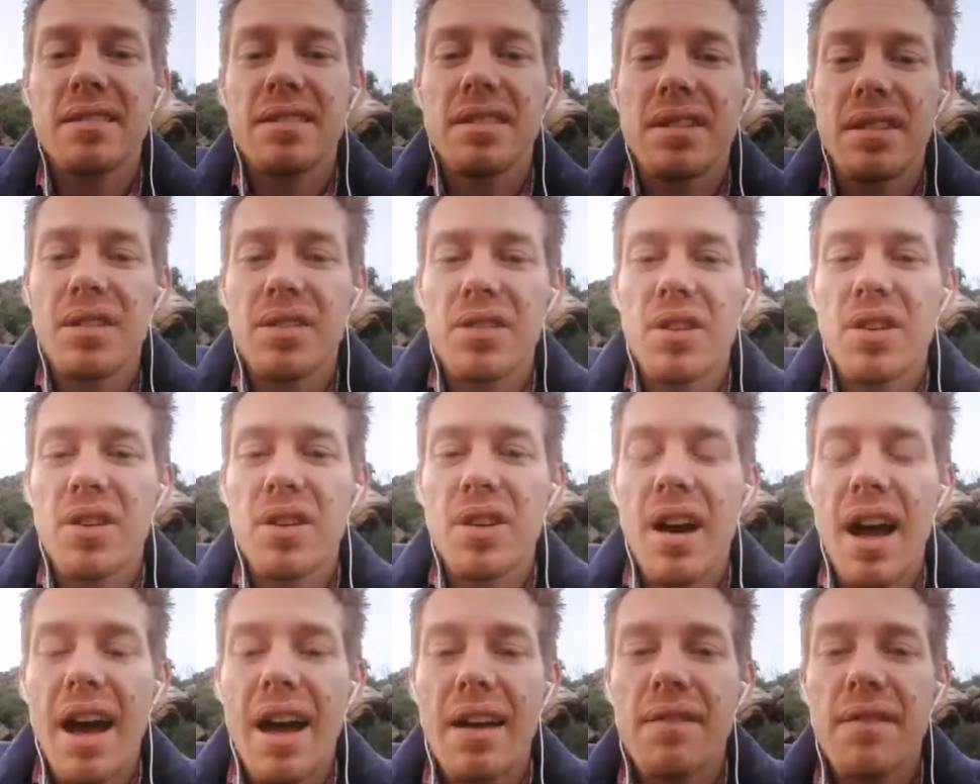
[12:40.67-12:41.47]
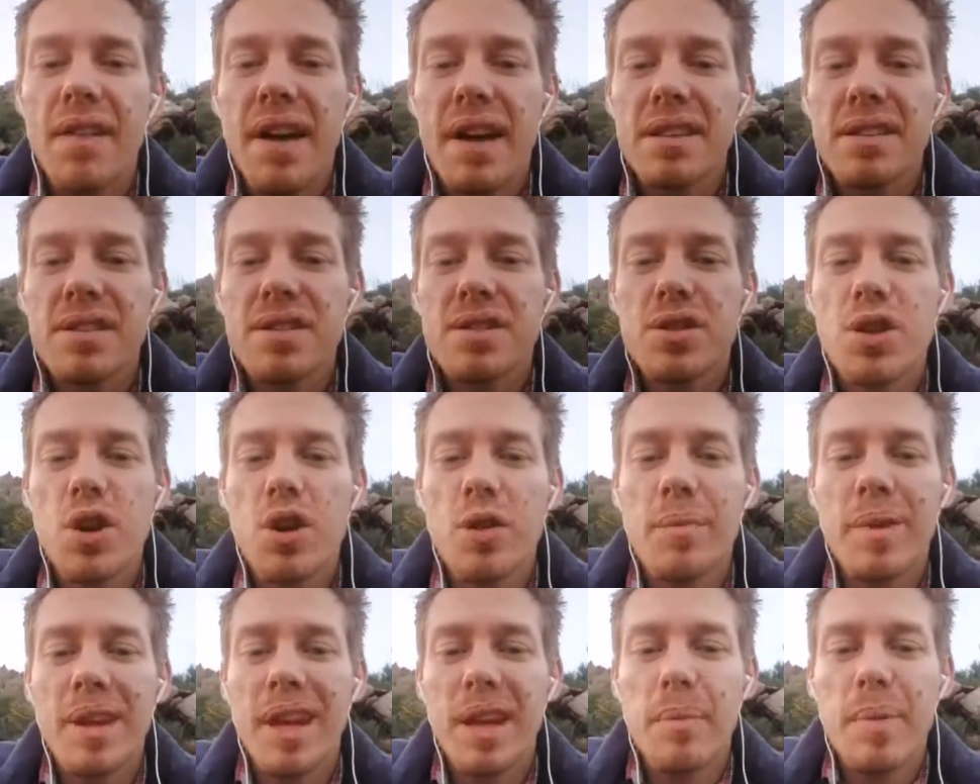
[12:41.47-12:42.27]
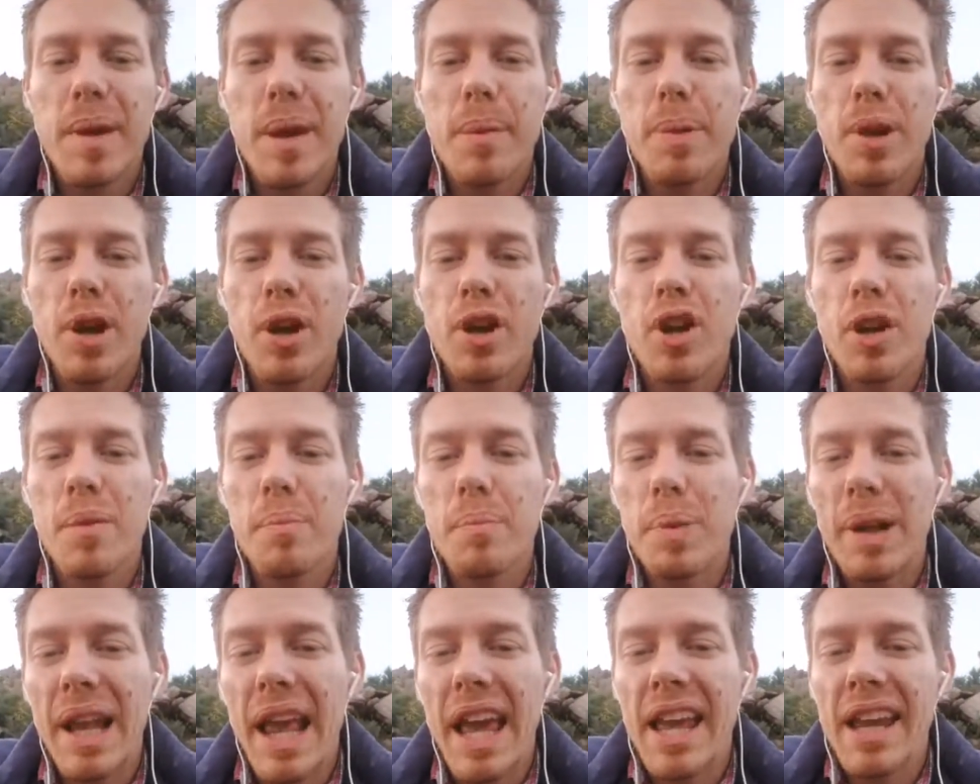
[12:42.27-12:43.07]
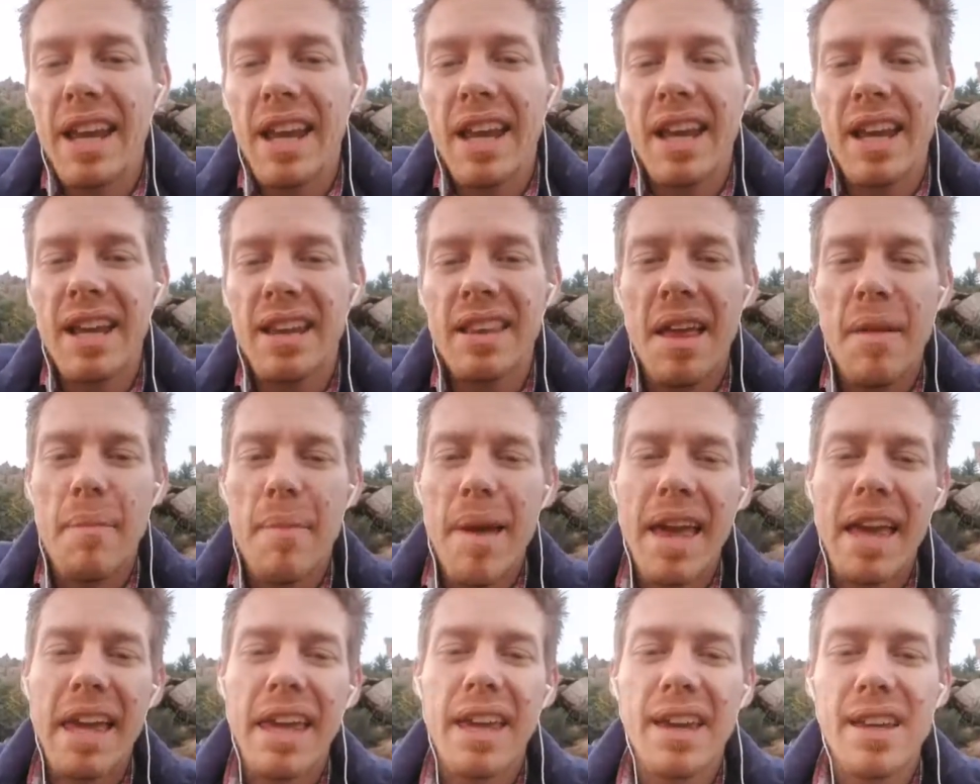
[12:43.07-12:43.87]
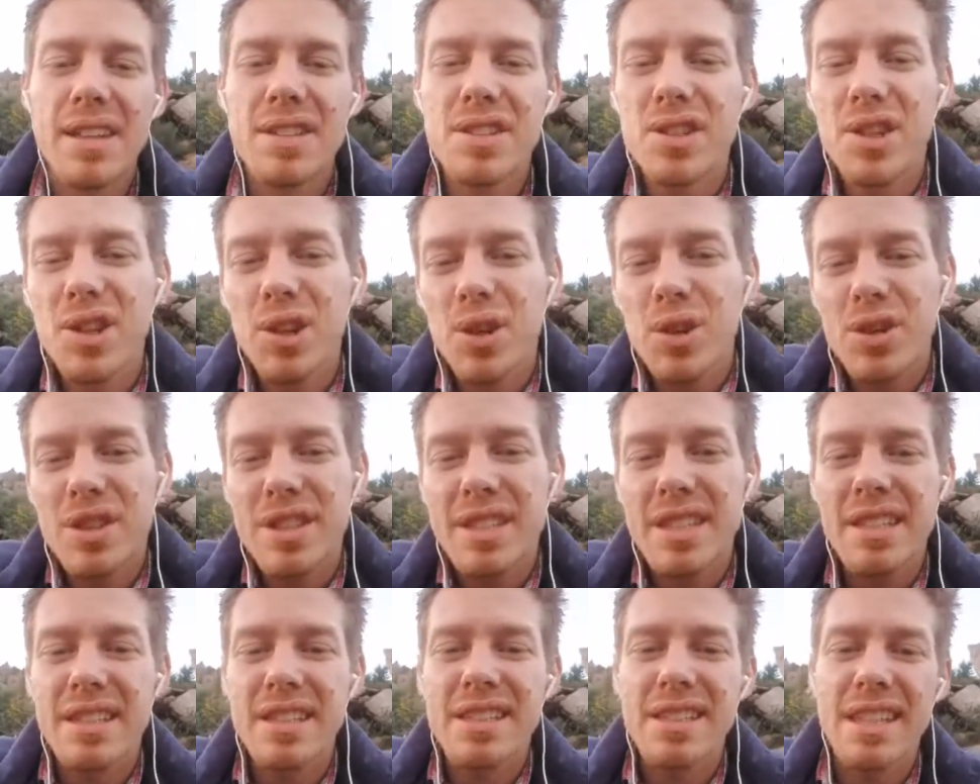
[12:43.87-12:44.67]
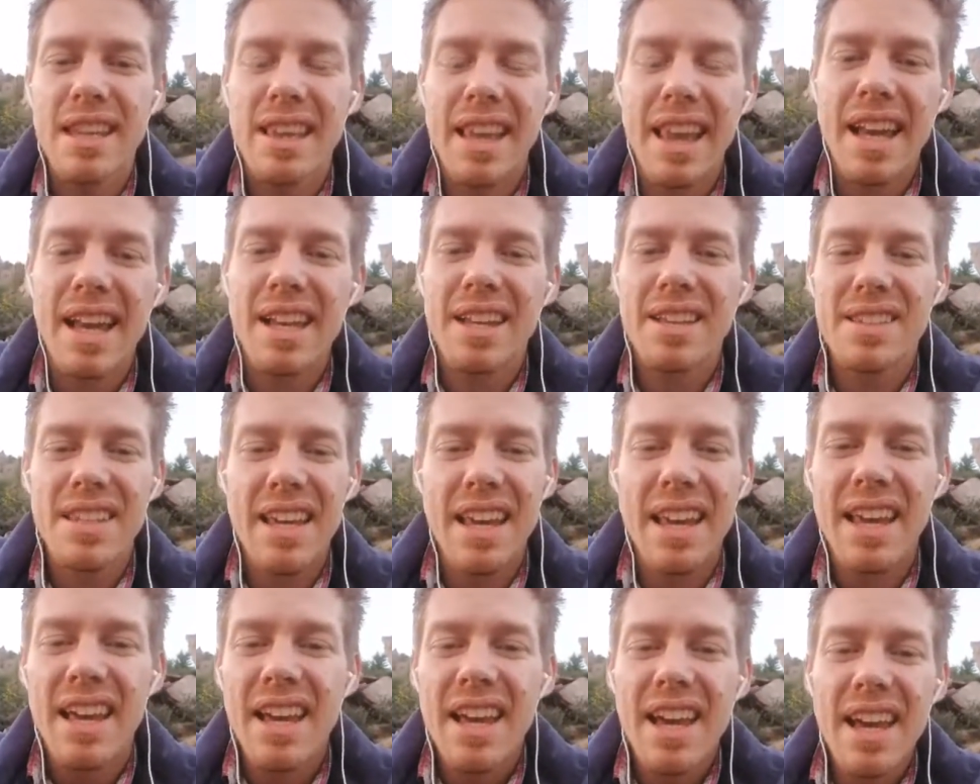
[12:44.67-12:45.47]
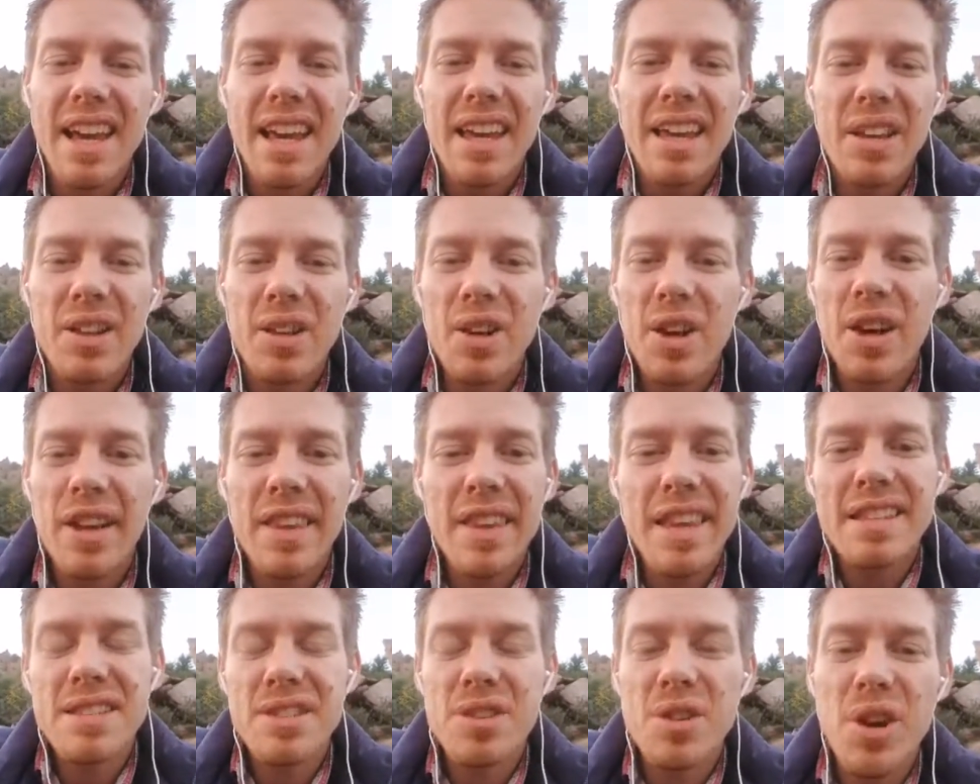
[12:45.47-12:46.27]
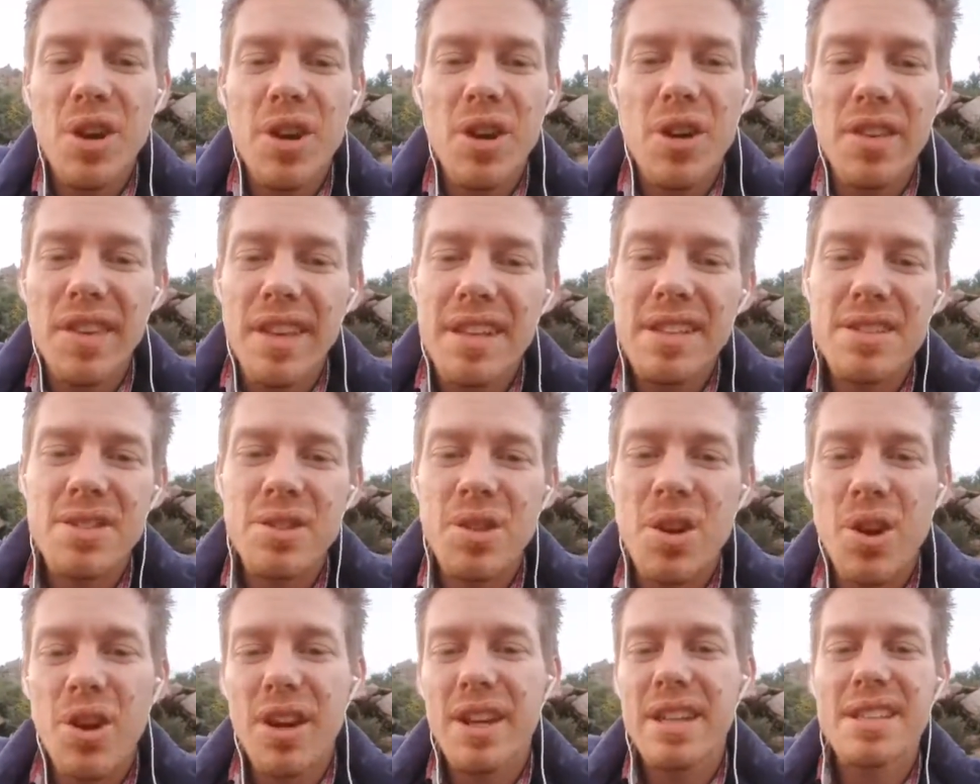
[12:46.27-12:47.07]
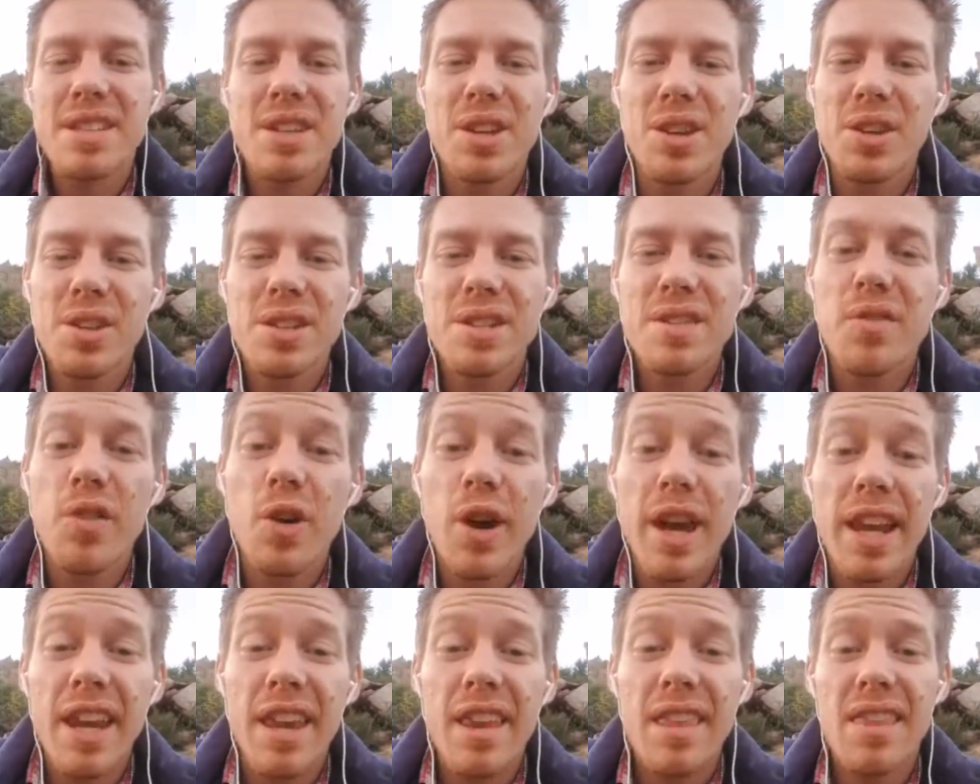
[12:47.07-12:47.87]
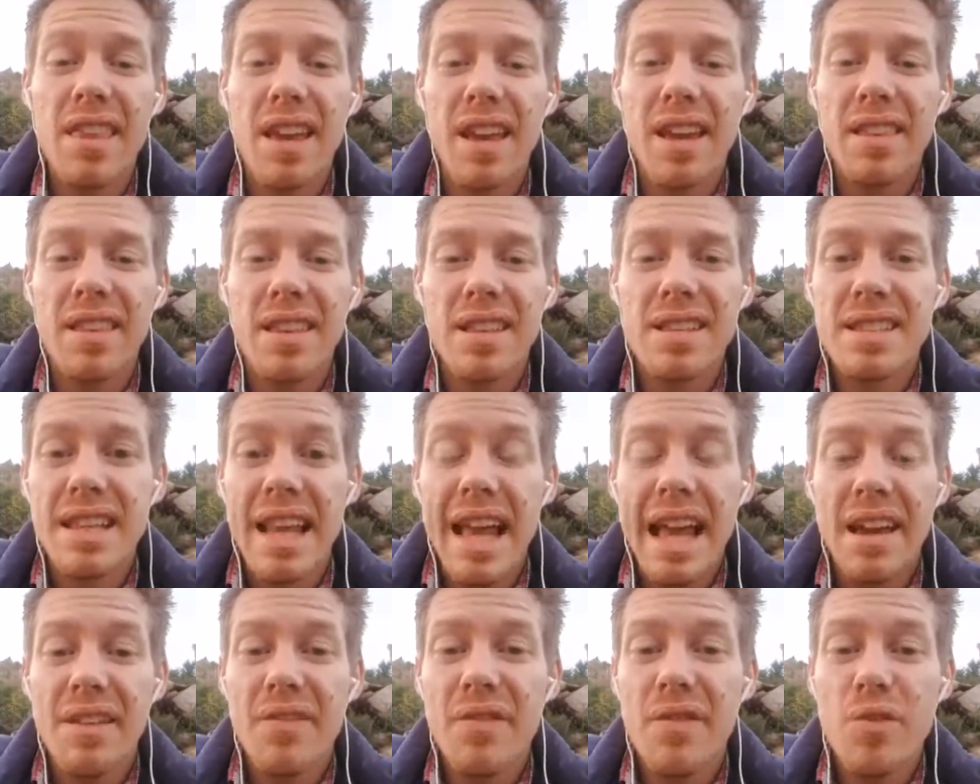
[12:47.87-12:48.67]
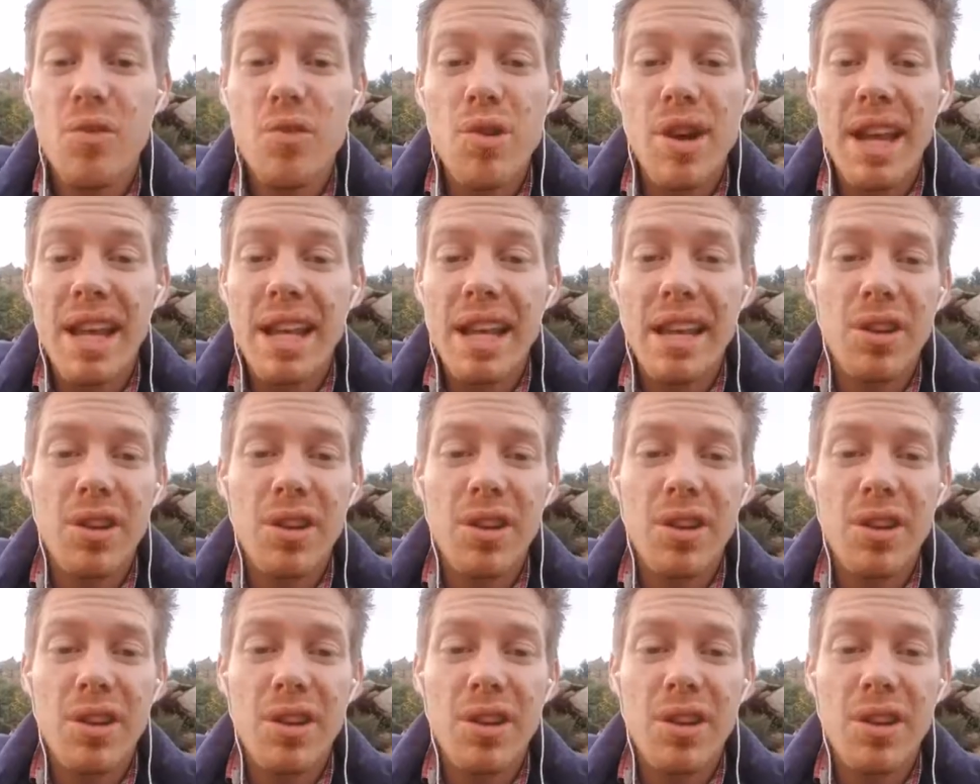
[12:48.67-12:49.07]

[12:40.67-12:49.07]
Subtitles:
You know, I find so many people are complaining and they're making excuses, and and there's no excuse for anything in this life, really.